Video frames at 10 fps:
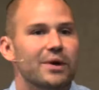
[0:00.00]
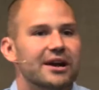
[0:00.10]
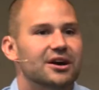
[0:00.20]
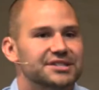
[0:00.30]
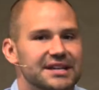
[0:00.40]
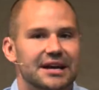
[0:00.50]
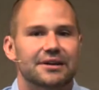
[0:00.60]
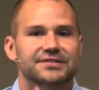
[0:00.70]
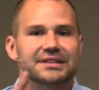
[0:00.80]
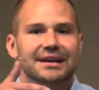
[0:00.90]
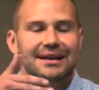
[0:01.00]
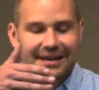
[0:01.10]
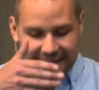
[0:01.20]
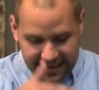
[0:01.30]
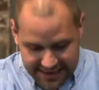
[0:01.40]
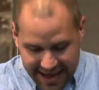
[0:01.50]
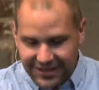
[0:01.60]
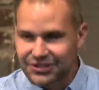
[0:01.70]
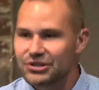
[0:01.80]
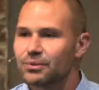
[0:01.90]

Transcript: we ourselves cannot do?